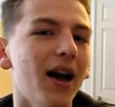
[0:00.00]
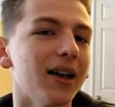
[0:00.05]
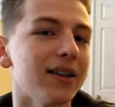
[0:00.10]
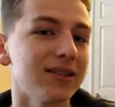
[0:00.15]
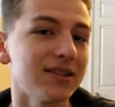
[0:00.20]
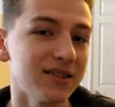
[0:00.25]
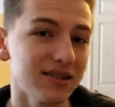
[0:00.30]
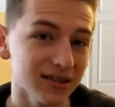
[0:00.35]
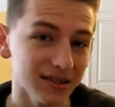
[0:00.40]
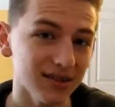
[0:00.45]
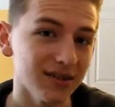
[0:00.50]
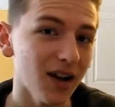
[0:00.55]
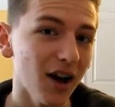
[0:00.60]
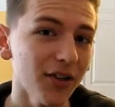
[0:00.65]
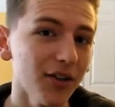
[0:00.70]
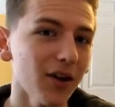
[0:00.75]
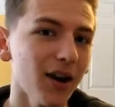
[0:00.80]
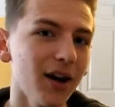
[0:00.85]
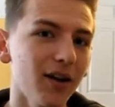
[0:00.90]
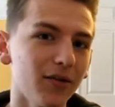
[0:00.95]

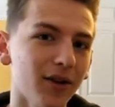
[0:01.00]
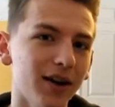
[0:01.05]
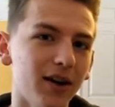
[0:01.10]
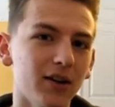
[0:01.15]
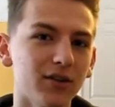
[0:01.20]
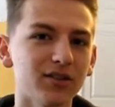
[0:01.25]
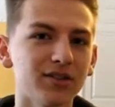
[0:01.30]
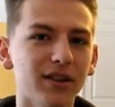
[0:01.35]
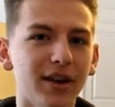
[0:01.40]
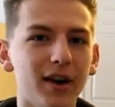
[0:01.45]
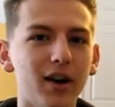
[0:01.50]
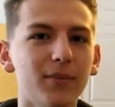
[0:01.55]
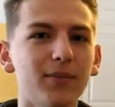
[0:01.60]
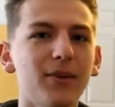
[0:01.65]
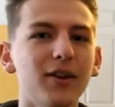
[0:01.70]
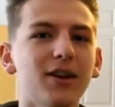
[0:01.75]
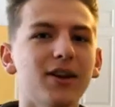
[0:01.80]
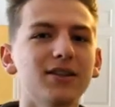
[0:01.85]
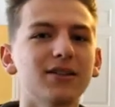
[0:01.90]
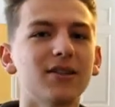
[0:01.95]
another red-eared slider
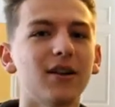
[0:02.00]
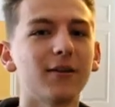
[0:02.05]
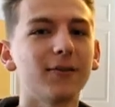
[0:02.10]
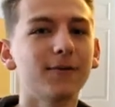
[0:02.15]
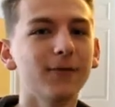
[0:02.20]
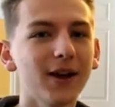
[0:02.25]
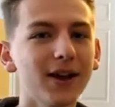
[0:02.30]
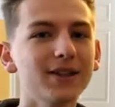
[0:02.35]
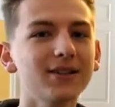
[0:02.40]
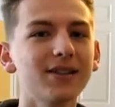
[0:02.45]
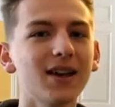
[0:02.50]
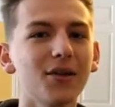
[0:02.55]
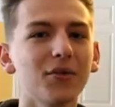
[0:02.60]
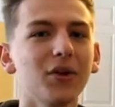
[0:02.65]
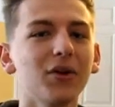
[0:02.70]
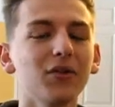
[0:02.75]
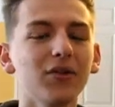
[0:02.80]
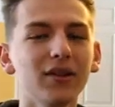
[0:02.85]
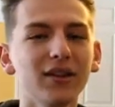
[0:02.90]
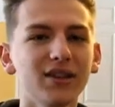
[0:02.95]
because our friends that
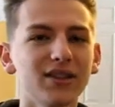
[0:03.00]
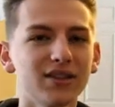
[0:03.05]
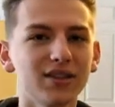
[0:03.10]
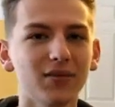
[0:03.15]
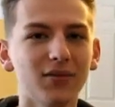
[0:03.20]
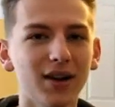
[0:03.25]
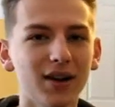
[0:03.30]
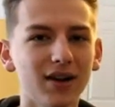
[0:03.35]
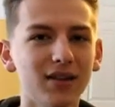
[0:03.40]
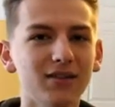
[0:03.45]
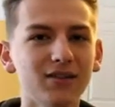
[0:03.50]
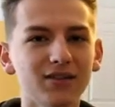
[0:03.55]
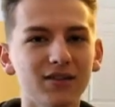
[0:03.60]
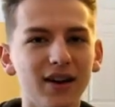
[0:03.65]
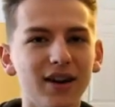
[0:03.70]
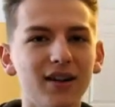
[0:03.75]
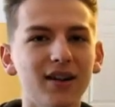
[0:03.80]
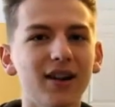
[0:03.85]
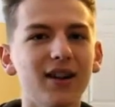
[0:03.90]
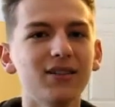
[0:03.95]
we released the red-eared
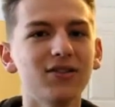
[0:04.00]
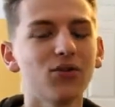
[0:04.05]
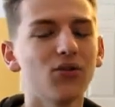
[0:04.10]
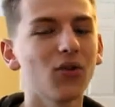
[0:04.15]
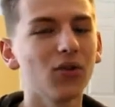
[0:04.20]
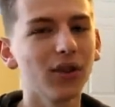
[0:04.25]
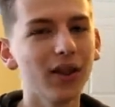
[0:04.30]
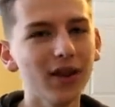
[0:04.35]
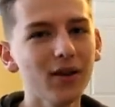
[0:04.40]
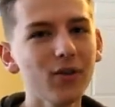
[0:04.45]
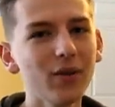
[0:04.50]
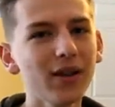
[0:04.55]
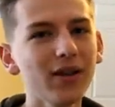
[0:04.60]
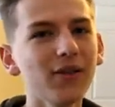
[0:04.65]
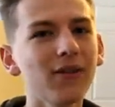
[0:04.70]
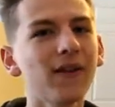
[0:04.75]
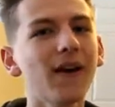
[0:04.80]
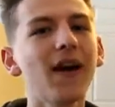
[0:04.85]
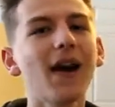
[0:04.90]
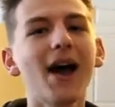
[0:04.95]
slider into the lake
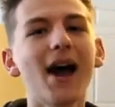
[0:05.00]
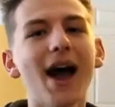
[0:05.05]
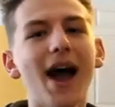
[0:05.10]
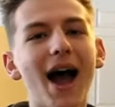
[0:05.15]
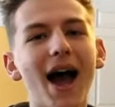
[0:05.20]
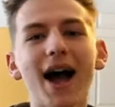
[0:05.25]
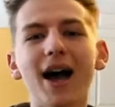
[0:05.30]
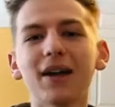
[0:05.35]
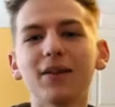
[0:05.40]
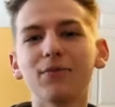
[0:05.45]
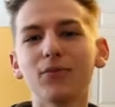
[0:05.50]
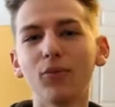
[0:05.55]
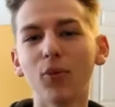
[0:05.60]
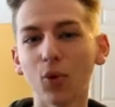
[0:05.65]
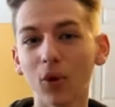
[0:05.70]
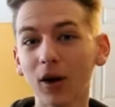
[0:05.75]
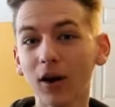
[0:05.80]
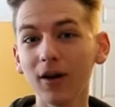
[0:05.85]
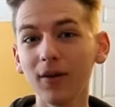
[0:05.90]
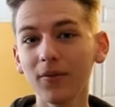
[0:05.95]
with had
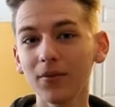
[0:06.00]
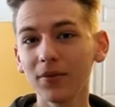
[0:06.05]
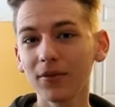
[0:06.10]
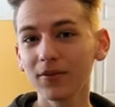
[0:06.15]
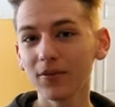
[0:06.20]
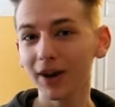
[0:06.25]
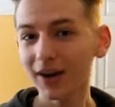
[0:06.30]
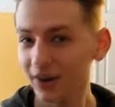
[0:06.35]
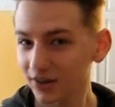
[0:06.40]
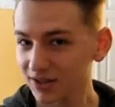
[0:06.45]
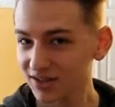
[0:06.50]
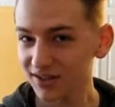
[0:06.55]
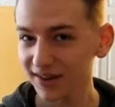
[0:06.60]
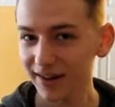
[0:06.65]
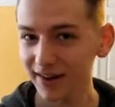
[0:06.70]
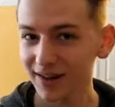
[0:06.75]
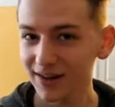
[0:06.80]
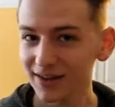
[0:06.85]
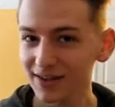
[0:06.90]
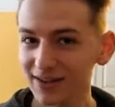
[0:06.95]
more red-eared
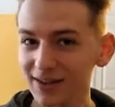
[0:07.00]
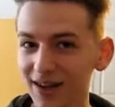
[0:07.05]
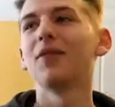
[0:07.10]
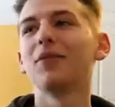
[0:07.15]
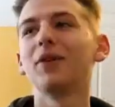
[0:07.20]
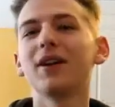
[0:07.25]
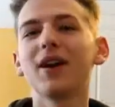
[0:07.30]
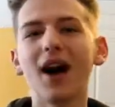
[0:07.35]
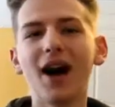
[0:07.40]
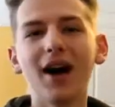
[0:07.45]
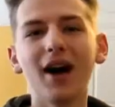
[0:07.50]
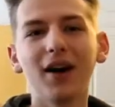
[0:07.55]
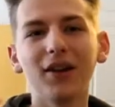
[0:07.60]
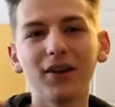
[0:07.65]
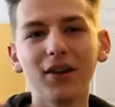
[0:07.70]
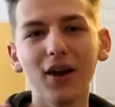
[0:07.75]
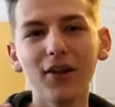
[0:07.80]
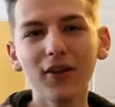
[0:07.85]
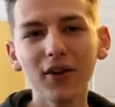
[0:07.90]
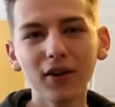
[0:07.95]
sliders. We got
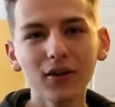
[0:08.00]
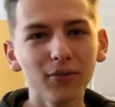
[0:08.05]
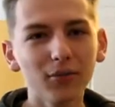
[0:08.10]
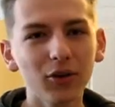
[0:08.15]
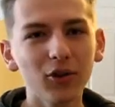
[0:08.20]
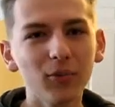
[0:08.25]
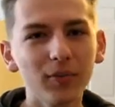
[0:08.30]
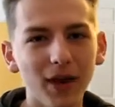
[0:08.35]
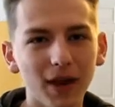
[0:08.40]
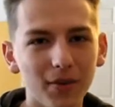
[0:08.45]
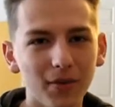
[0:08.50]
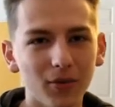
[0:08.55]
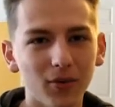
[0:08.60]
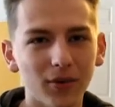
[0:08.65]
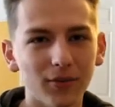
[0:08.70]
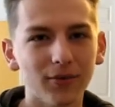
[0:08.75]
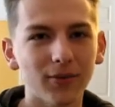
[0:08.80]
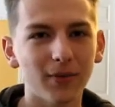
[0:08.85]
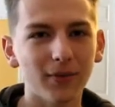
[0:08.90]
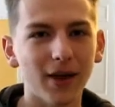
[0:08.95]
another little baby
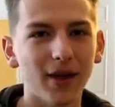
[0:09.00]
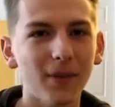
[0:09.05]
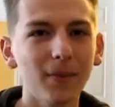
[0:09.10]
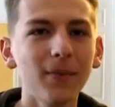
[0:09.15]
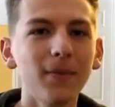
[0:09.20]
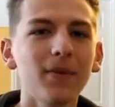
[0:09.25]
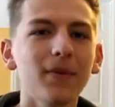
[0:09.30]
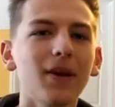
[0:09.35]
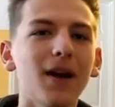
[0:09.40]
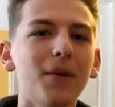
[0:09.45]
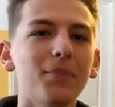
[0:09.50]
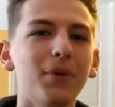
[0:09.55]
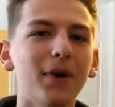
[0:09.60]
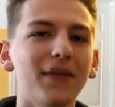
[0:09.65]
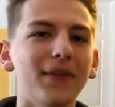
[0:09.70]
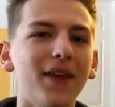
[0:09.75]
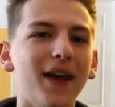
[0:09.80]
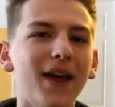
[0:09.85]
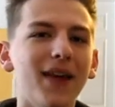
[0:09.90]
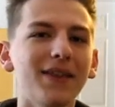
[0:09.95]
one from them,
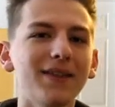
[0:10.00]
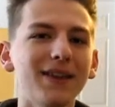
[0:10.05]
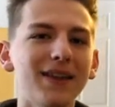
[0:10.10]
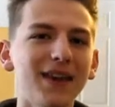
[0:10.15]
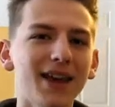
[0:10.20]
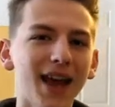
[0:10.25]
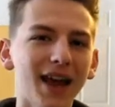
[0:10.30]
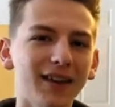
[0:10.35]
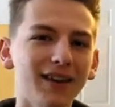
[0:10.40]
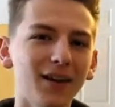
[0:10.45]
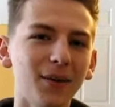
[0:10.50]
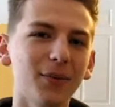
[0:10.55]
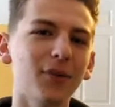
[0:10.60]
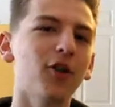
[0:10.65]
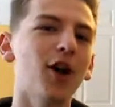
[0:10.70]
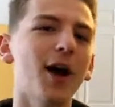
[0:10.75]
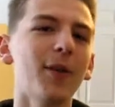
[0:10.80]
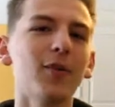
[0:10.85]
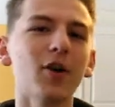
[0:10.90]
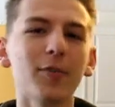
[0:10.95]
but then he ended up
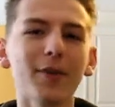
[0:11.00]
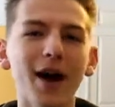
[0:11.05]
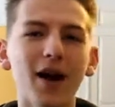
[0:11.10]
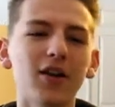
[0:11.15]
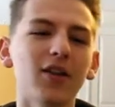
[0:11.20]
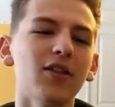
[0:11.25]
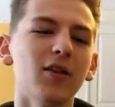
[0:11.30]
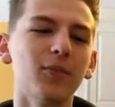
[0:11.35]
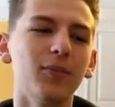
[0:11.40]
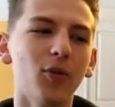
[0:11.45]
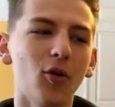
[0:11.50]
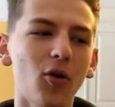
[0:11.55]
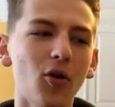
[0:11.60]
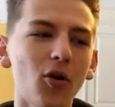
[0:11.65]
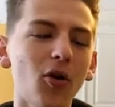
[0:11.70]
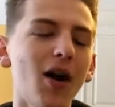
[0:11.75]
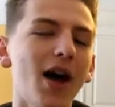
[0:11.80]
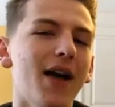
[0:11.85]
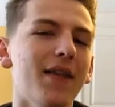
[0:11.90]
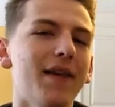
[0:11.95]
climbing up out of the
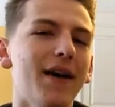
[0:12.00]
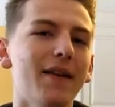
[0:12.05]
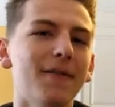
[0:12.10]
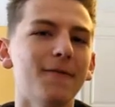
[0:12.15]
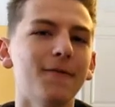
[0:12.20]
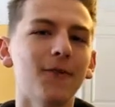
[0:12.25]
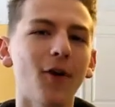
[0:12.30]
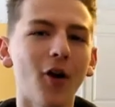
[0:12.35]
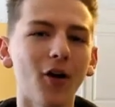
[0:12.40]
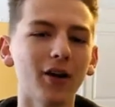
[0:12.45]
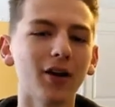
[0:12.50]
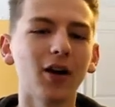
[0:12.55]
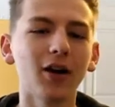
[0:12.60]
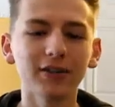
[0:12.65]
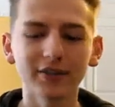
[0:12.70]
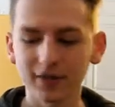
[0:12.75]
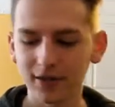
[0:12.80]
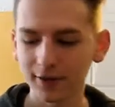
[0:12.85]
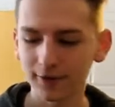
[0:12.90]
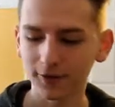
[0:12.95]
bowl and then falling
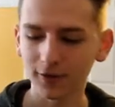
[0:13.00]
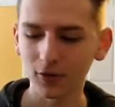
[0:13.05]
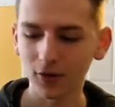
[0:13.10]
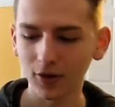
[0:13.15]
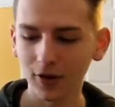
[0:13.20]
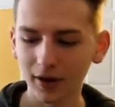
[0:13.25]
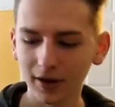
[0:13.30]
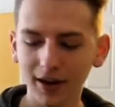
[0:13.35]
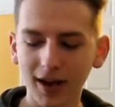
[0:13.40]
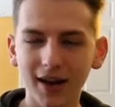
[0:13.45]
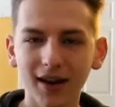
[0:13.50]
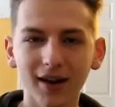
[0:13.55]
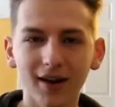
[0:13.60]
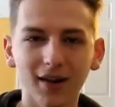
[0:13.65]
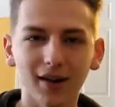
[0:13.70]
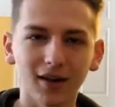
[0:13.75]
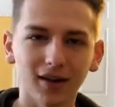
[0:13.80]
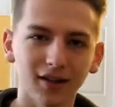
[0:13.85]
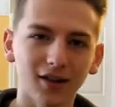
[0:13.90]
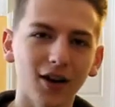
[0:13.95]
onto the floor and getting a
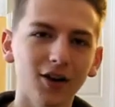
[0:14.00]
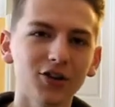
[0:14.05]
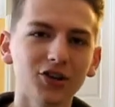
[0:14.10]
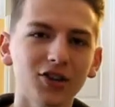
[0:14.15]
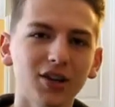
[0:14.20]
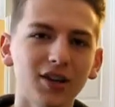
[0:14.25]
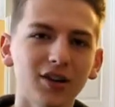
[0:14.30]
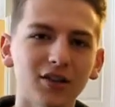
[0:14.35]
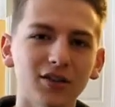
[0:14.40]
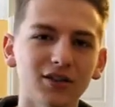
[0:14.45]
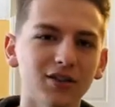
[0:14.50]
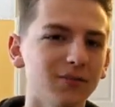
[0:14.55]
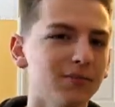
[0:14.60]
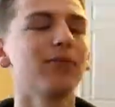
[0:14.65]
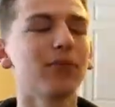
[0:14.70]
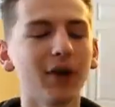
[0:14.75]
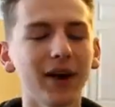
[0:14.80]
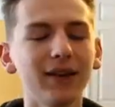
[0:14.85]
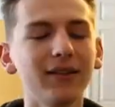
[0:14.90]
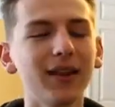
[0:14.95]
concussion or some
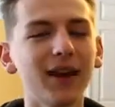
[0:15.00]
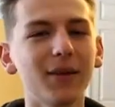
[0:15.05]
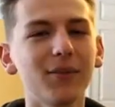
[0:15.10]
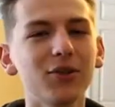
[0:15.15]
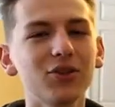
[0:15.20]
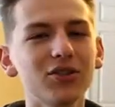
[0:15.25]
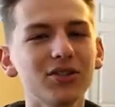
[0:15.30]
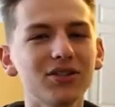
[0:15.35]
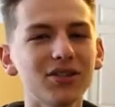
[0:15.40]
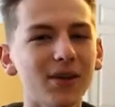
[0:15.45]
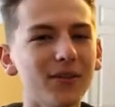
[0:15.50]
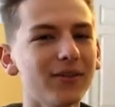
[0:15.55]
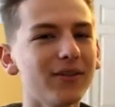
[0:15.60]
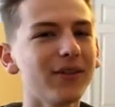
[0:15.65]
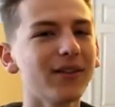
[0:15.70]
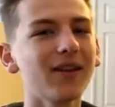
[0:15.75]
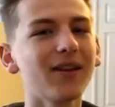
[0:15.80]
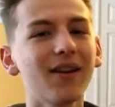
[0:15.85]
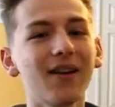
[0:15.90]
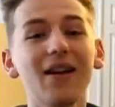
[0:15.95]
brain damage or
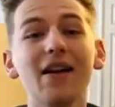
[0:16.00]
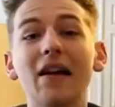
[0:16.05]
something.